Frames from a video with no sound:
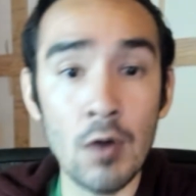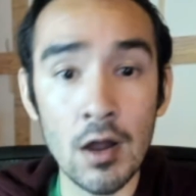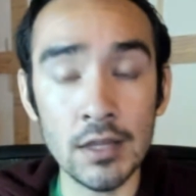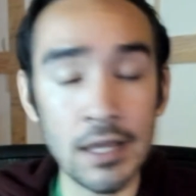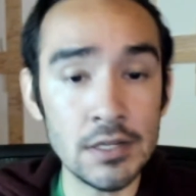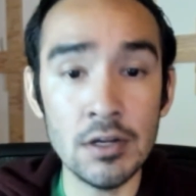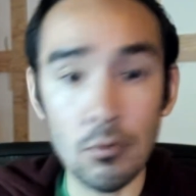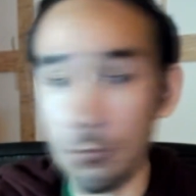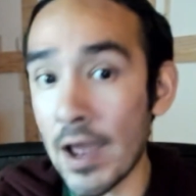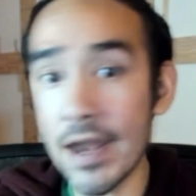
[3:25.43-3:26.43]

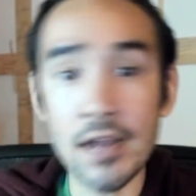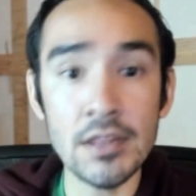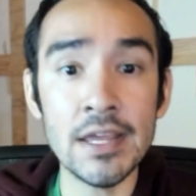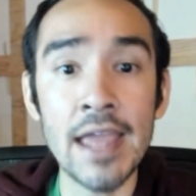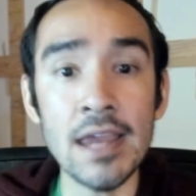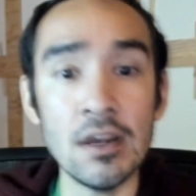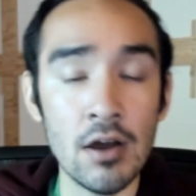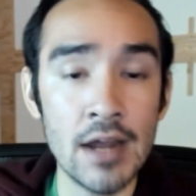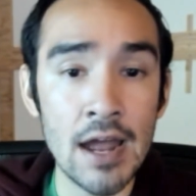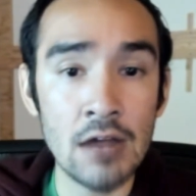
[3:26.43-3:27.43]
right out of the gate
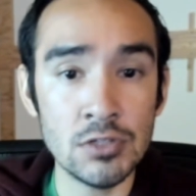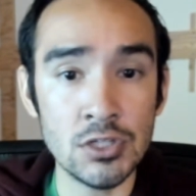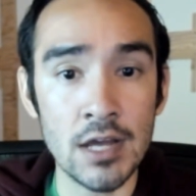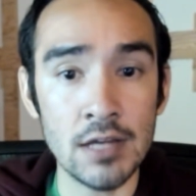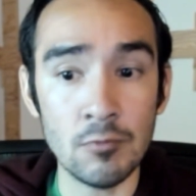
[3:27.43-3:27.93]
on a house shot.